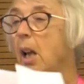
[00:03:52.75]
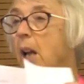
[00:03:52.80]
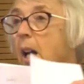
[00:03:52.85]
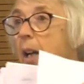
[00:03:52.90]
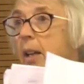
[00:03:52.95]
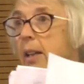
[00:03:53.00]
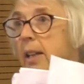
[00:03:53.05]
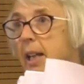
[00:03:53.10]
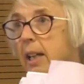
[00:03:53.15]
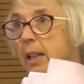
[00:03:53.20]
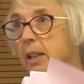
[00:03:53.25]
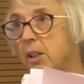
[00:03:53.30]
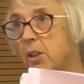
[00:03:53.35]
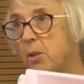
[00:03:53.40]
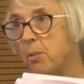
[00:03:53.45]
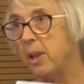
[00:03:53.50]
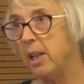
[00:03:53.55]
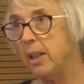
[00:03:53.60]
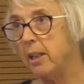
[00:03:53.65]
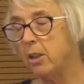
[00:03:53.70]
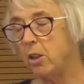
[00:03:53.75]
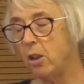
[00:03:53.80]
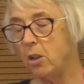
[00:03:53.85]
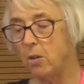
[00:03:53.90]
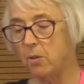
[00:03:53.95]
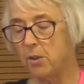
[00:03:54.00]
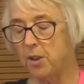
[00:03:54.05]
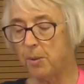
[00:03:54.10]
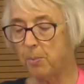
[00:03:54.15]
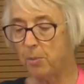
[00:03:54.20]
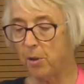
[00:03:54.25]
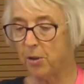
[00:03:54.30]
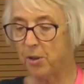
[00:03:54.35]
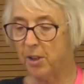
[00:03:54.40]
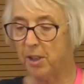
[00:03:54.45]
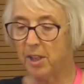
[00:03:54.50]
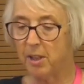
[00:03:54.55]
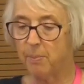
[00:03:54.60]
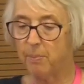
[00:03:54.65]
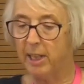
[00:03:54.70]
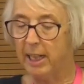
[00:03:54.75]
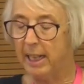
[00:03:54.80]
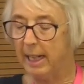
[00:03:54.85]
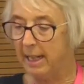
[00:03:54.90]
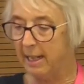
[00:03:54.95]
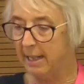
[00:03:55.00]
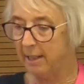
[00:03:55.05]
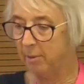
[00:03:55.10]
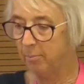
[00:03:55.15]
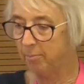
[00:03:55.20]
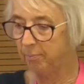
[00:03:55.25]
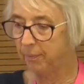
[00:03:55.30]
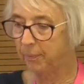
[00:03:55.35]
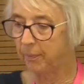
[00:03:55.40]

and that is when the correspondence began.